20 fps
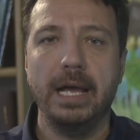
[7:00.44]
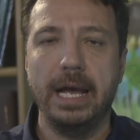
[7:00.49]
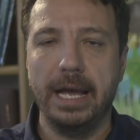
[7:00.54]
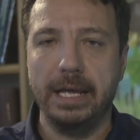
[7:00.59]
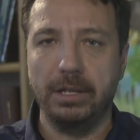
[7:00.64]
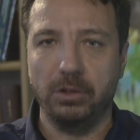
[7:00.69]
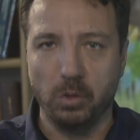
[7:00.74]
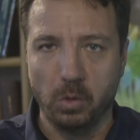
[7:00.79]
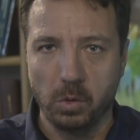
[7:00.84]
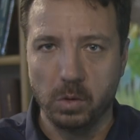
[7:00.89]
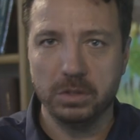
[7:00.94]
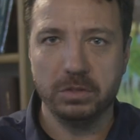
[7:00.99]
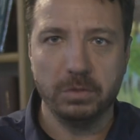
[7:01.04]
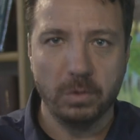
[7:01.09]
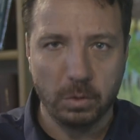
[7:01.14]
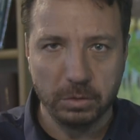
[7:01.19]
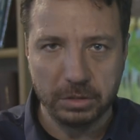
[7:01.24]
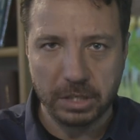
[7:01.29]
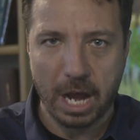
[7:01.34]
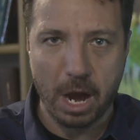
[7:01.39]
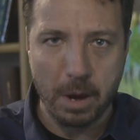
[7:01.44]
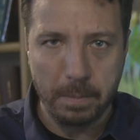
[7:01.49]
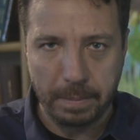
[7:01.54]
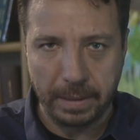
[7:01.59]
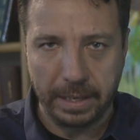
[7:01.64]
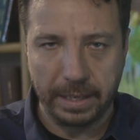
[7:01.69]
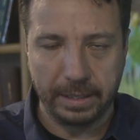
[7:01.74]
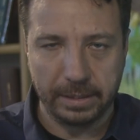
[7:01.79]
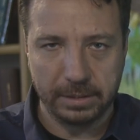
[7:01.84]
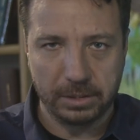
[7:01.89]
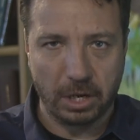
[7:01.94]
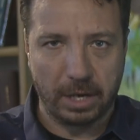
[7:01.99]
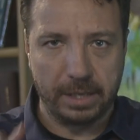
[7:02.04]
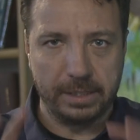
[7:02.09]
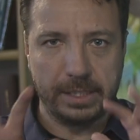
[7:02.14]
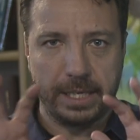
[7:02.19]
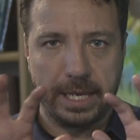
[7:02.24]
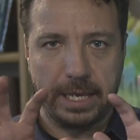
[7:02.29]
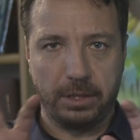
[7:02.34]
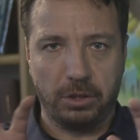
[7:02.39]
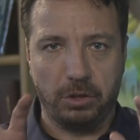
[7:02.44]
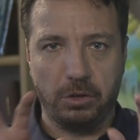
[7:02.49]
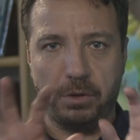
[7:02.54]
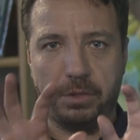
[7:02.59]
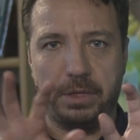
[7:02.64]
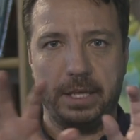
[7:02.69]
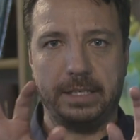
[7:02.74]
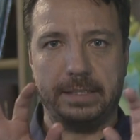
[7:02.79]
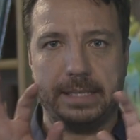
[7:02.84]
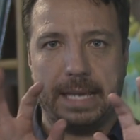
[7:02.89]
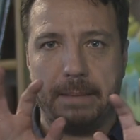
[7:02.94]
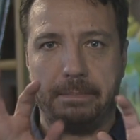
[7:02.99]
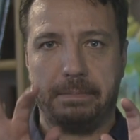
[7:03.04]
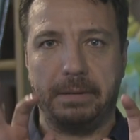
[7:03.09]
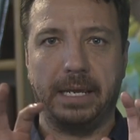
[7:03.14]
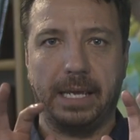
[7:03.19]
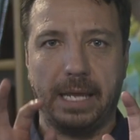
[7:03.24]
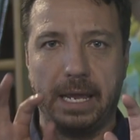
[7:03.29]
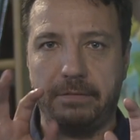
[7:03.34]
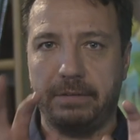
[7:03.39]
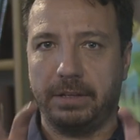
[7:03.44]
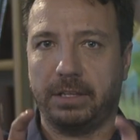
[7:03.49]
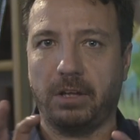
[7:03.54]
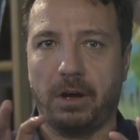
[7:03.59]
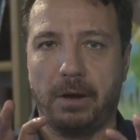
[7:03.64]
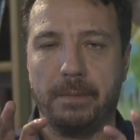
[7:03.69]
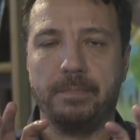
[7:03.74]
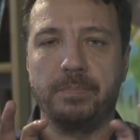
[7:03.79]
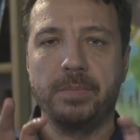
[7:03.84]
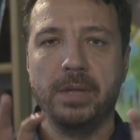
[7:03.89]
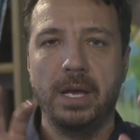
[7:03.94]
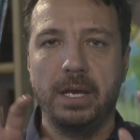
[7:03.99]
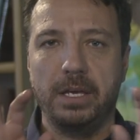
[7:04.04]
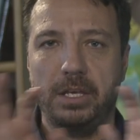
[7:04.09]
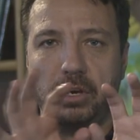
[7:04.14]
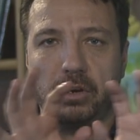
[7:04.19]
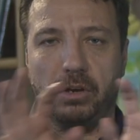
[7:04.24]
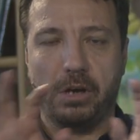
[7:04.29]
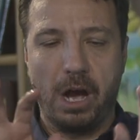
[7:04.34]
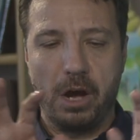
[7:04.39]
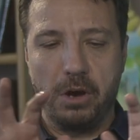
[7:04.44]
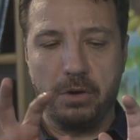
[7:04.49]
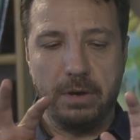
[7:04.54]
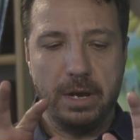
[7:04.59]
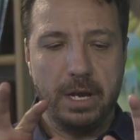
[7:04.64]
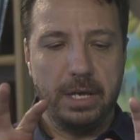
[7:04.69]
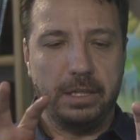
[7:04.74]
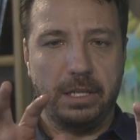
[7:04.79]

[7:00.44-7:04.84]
and doors were also opening. And so I see two things happening every time you go.